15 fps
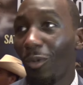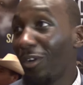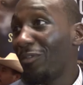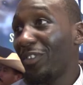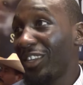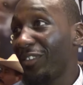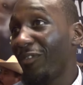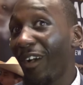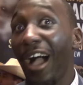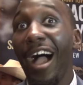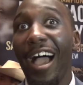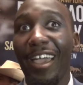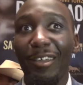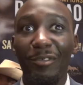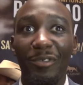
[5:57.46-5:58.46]

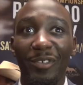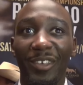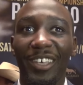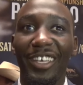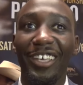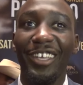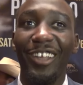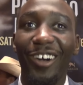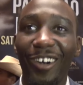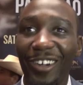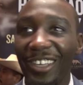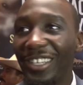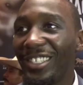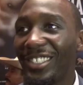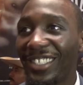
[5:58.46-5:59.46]
155. You know,
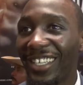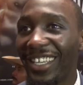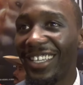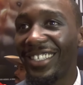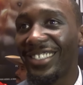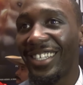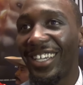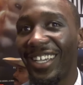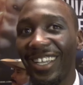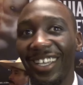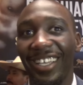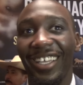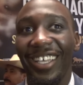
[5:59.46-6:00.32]
he's a